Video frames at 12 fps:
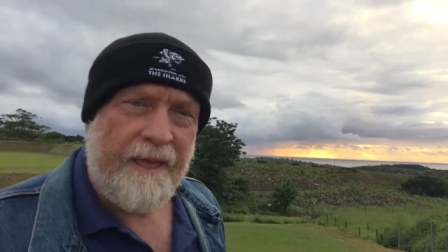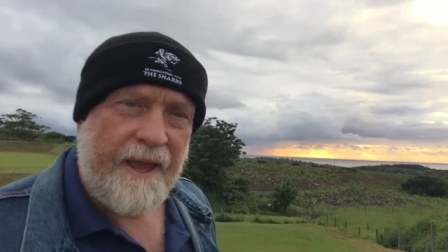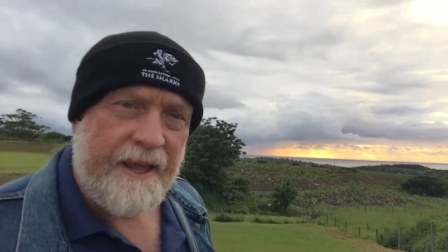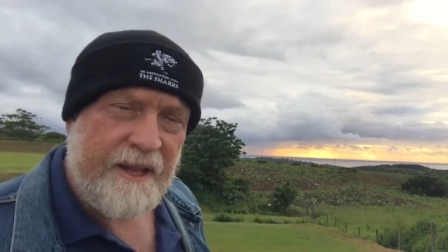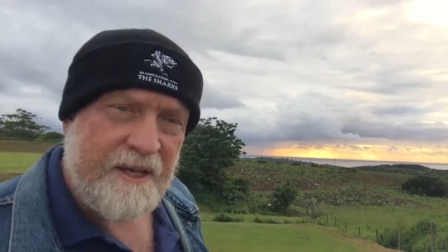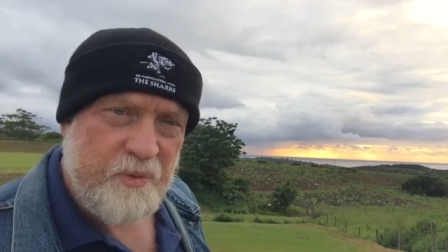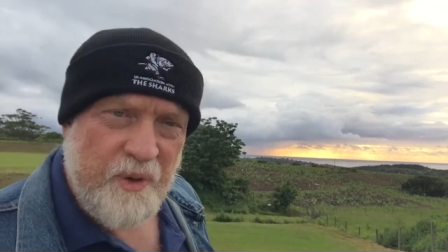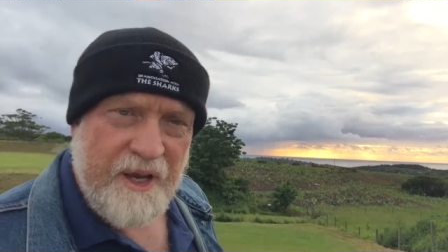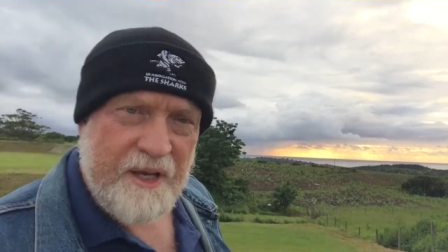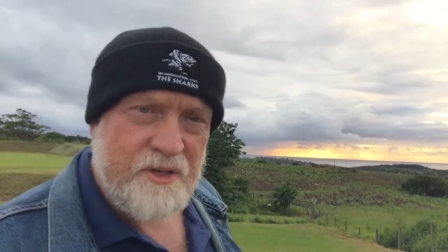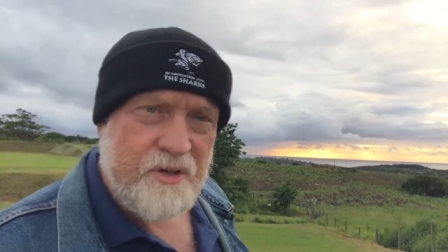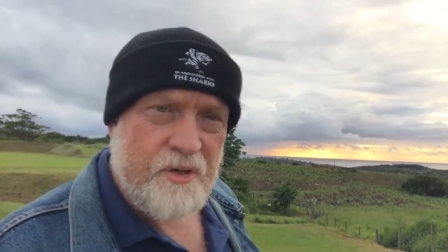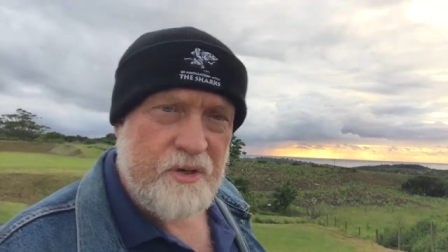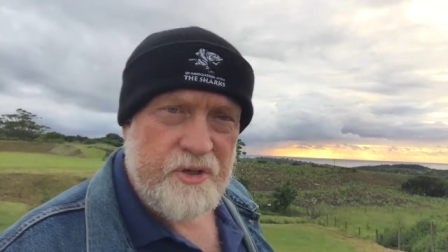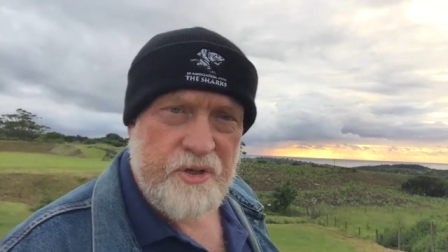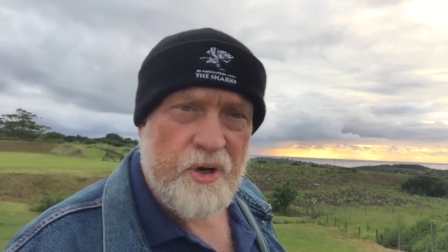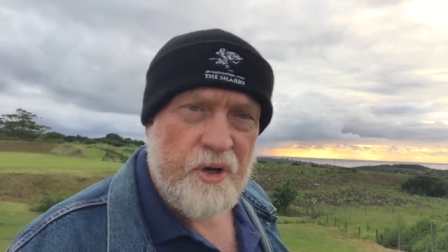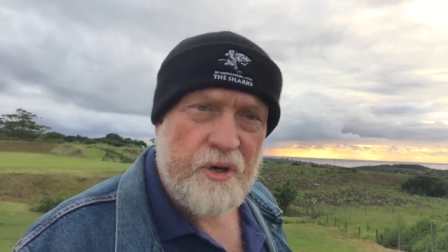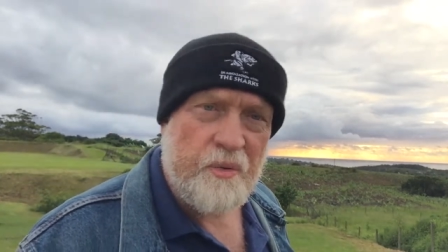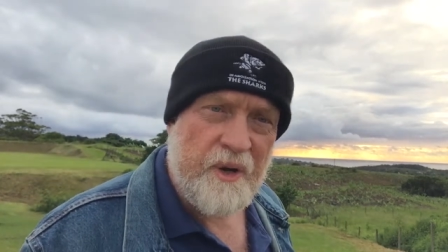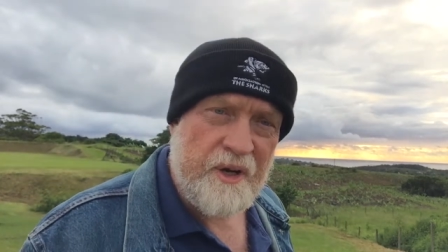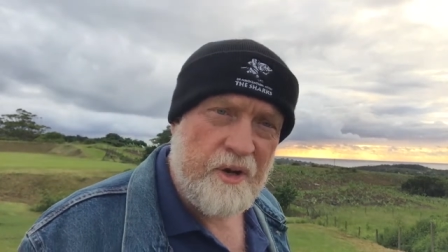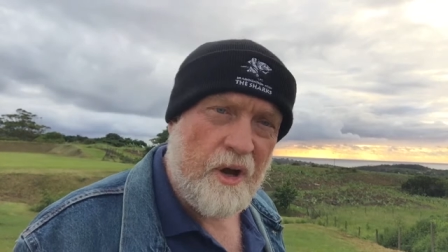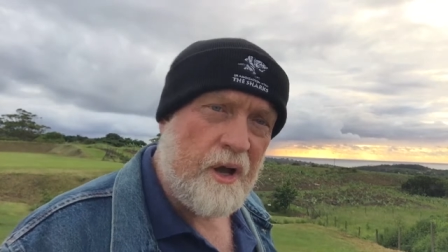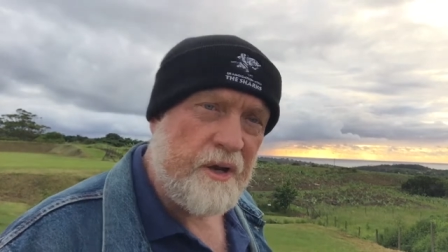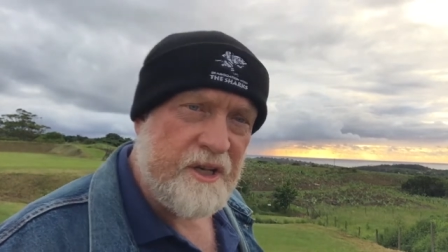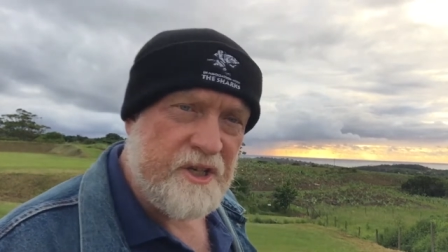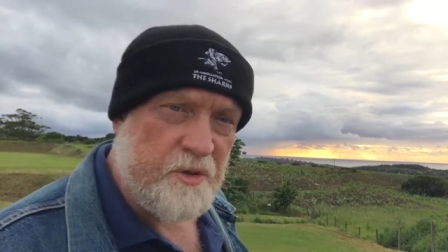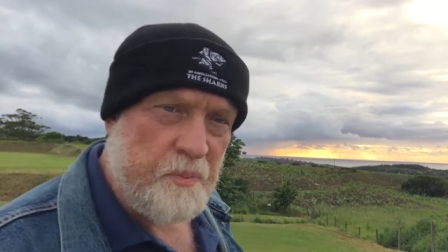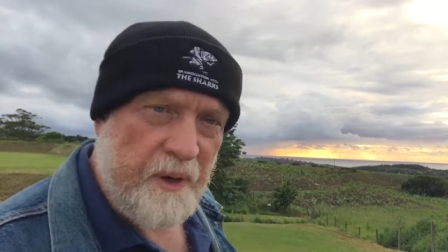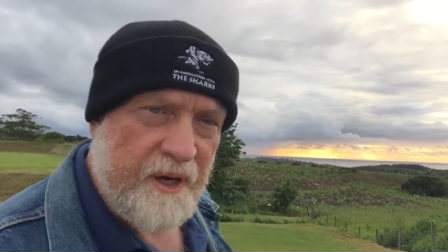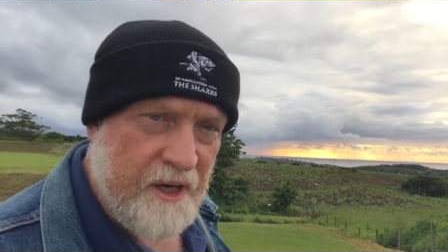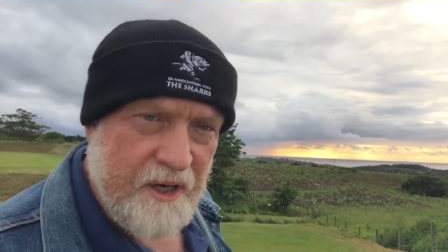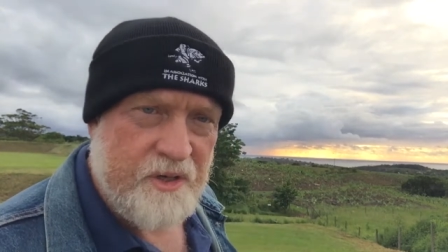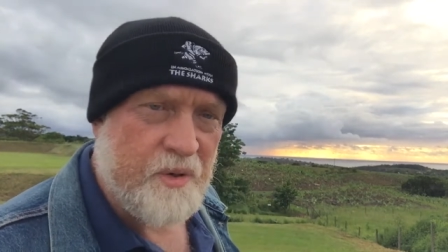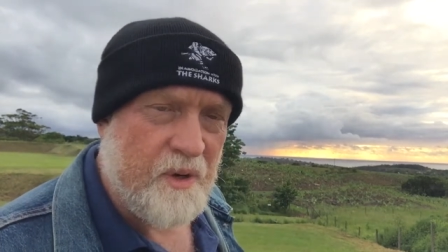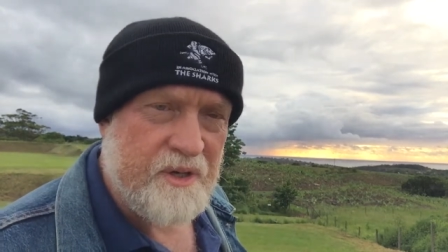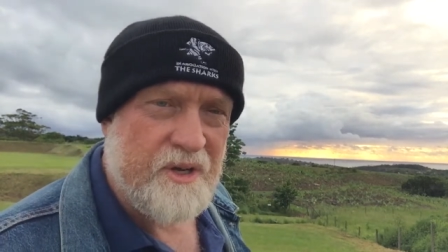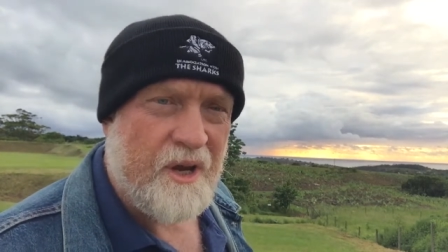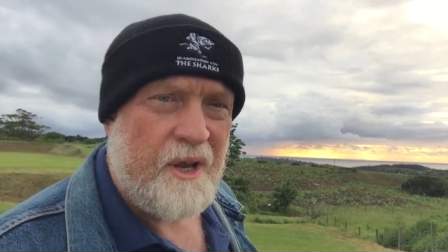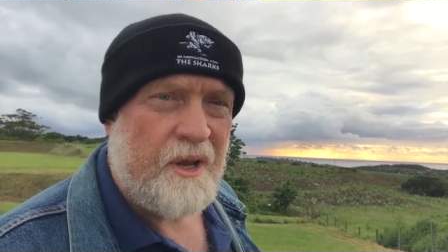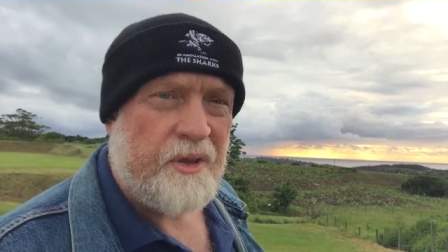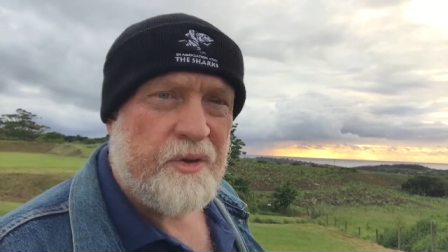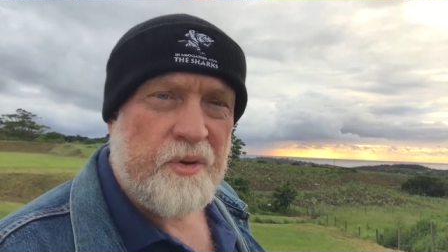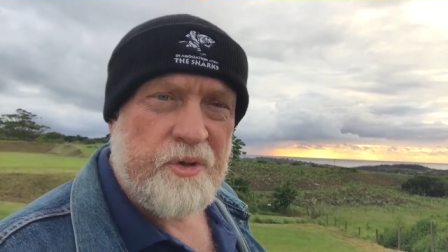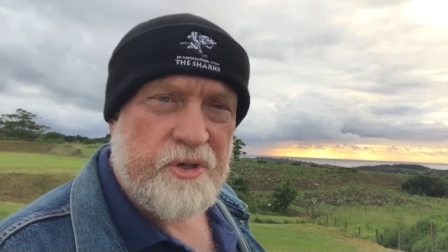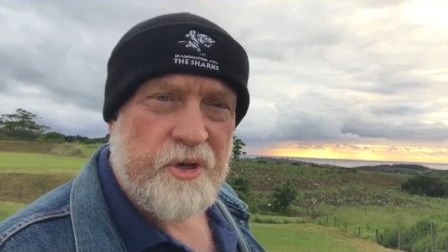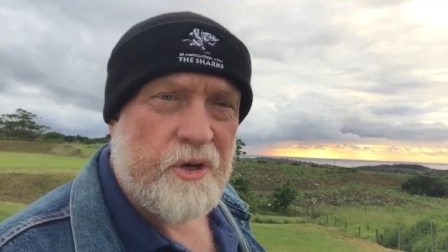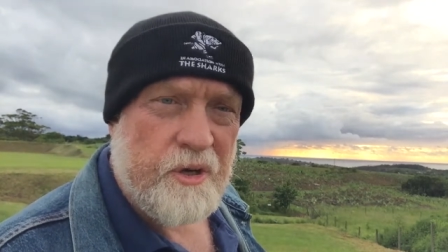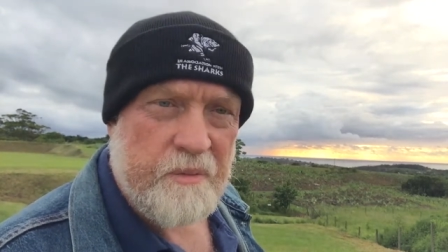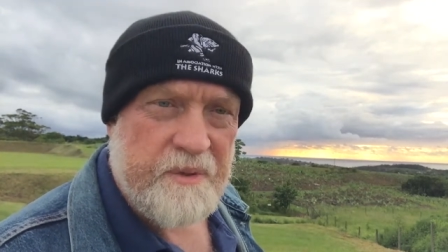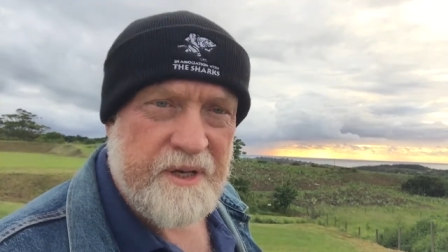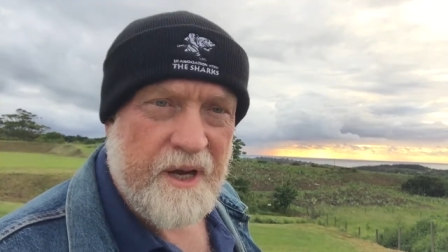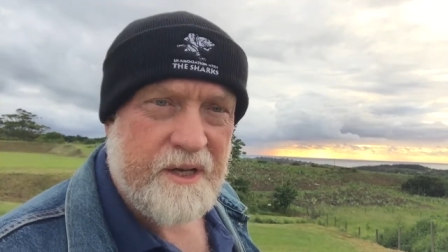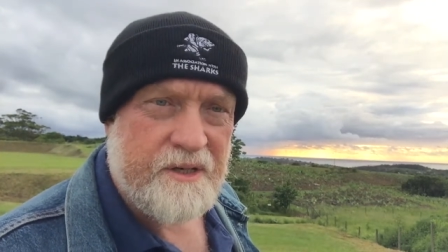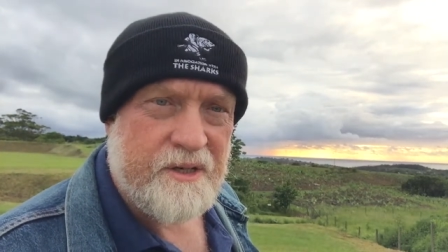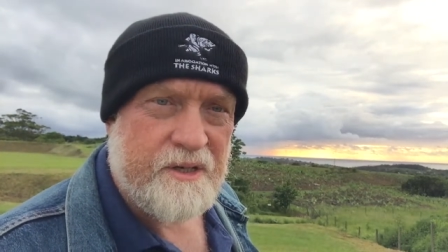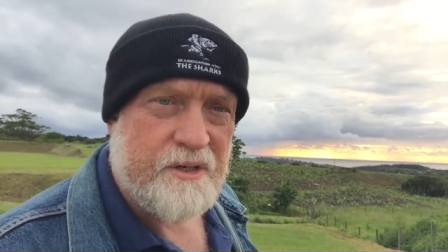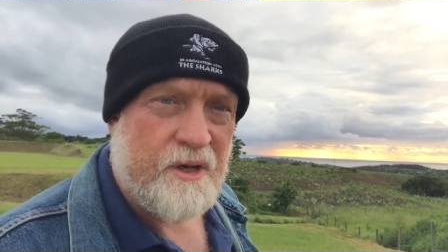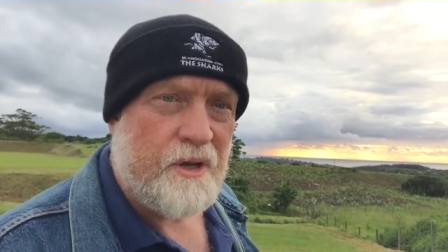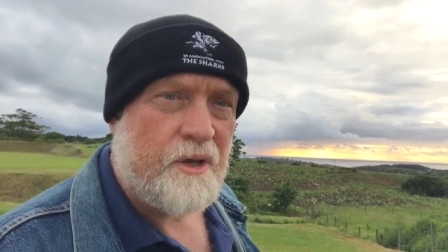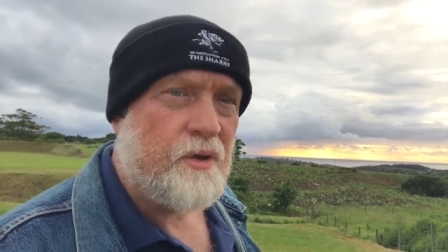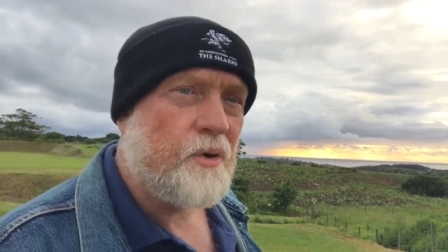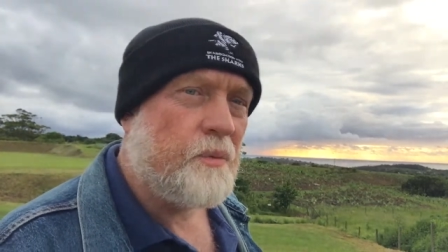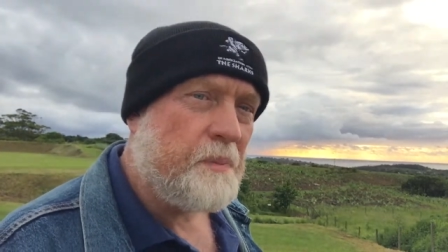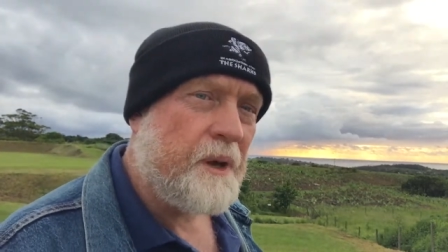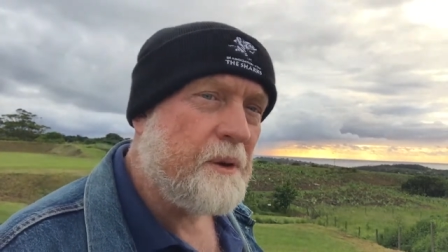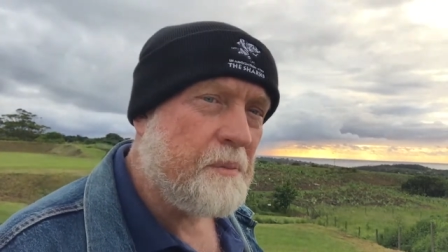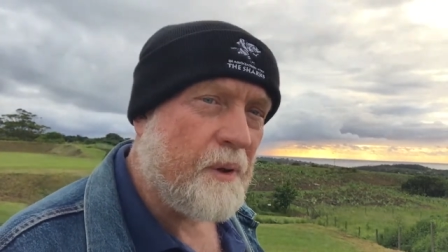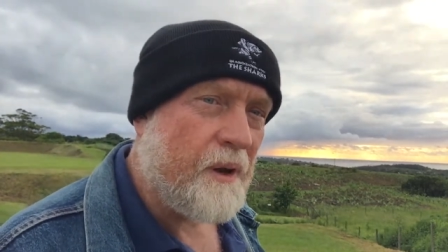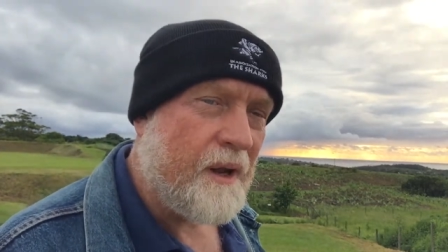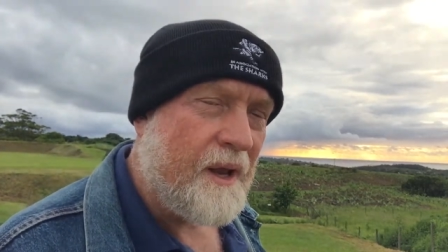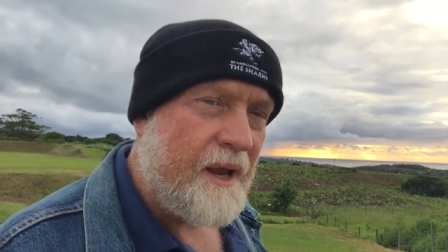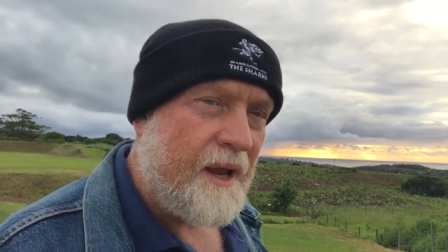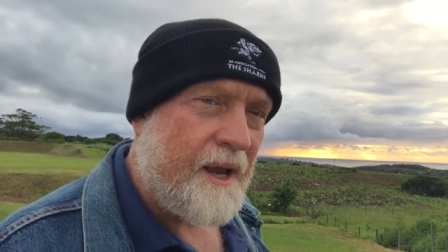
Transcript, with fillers: and as we get to discern when God is speaking to us through circumstances, through people,